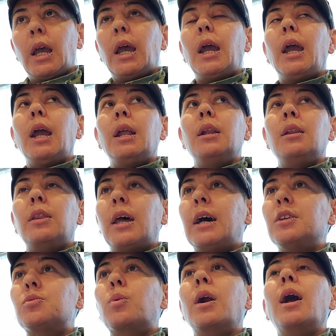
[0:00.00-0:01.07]
And
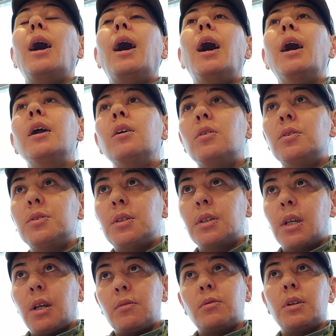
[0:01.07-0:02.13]
that's where I also
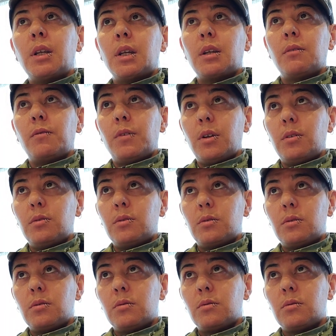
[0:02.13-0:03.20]
get really
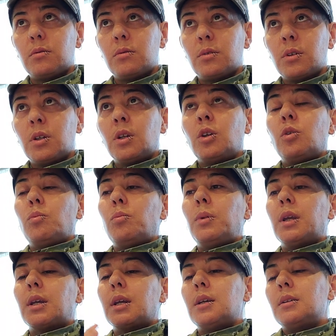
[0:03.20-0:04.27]
confused. Mm-hmm.
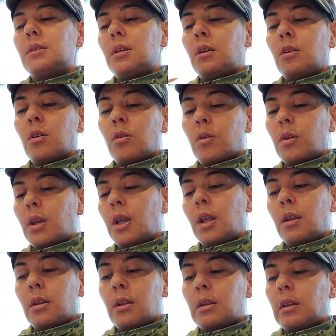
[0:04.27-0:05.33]
Because,
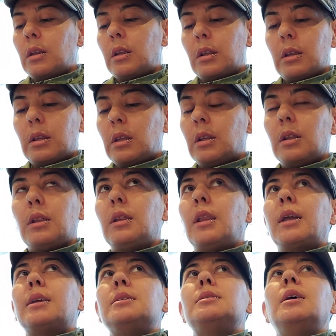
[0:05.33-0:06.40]
and
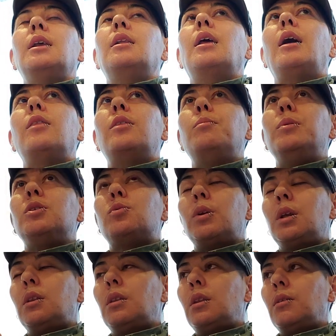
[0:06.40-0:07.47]
like I said,
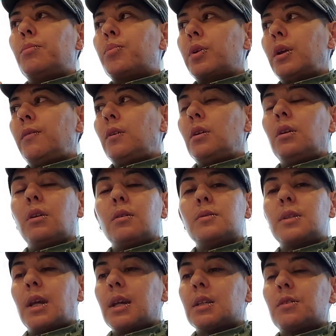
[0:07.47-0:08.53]
between the
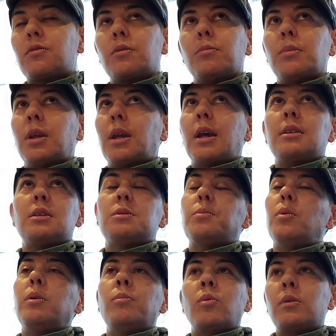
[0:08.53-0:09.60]
text from like at this
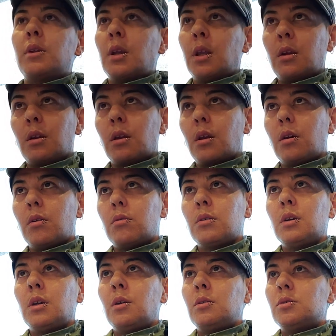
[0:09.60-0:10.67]
point more than a year ago,
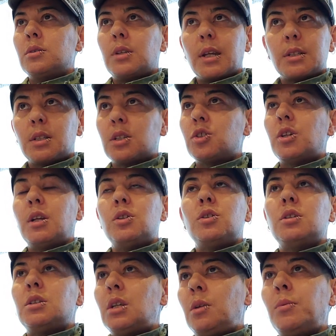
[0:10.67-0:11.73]
text
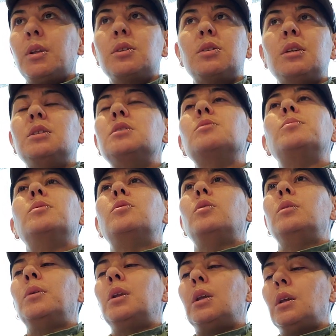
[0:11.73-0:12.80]
exchanges, email exchanges
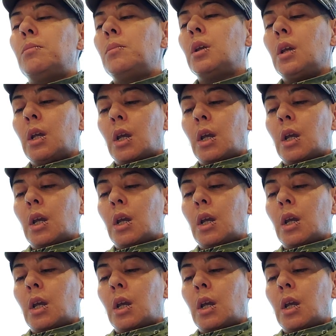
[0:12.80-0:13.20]
between me and him,